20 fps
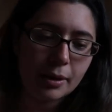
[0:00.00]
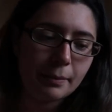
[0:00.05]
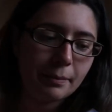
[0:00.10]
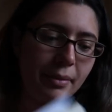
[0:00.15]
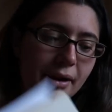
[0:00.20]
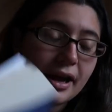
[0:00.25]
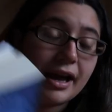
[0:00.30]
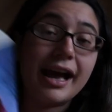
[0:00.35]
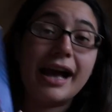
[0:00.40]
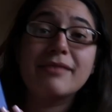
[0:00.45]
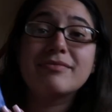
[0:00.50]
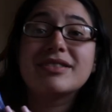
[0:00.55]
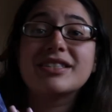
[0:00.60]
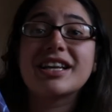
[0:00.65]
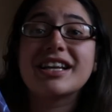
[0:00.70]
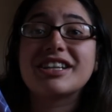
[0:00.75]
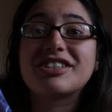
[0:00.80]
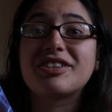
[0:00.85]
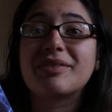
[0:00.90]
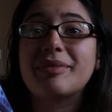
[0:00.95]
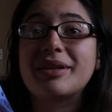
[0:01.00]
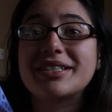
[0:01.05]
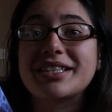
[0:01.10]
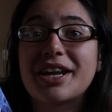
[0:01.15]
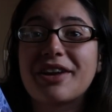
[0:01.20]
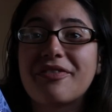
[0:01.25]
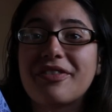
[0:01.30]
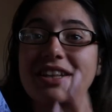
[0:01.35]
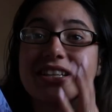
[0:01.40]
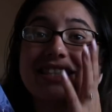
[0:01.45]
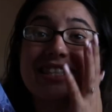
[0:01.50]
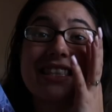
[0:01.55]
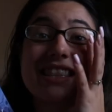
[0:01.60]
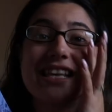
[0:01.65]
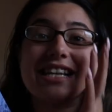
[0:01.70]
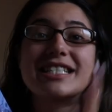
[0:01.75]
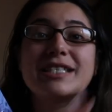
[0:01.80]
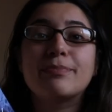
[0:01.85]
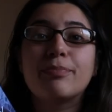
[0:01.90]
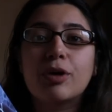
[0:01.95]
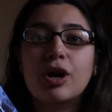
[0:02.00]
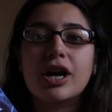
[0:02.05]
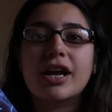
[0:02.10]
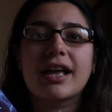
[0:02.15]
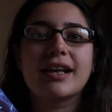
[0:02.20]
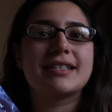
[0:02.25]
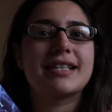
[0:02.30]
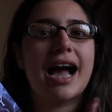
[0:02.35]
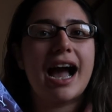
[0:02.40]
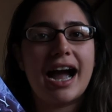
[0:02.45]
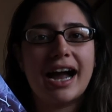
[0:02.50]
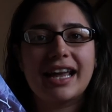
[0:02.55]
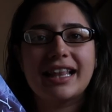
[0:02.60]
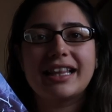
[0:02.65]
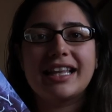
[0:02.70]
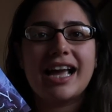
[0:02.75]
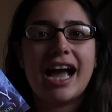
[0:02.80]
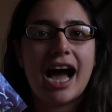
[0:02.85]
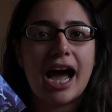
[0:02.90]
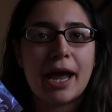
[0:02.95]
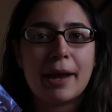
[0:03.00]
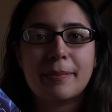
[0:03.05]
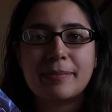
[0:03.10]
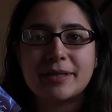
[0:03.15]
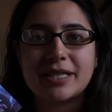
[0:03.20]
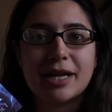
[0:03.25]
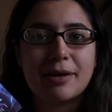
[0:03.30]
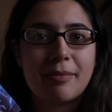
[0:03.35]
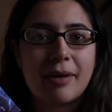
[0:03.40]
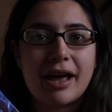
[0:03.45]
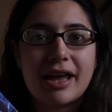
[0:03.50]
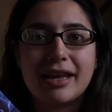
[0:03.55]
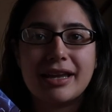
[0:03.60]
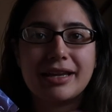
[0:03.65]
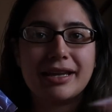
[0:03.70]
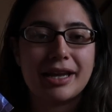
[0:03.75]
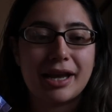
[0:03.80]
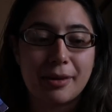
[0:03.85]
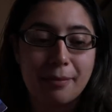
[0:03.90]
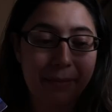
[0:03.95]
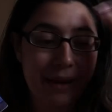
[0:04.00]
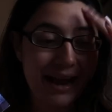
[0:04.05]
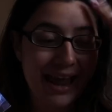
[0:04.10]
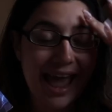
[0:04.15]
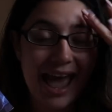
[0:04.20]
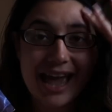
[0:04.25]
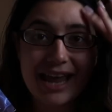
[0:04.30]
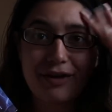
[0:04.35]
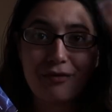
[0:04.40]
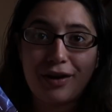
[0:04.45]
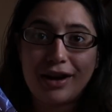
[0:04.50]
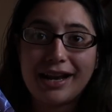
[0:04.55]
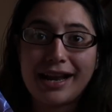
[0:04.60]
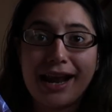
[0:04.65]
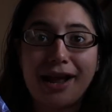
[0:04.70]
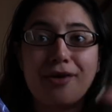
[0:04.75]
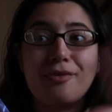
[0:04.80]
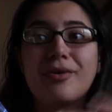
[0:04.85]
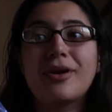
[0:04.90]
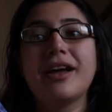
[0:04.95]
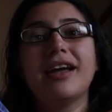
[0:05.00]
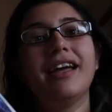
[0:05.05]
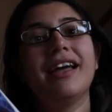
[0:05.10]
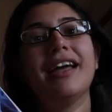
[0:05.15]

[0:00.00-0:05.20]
But I'm still extremely excited for this. This book is highly hyped in my head right now.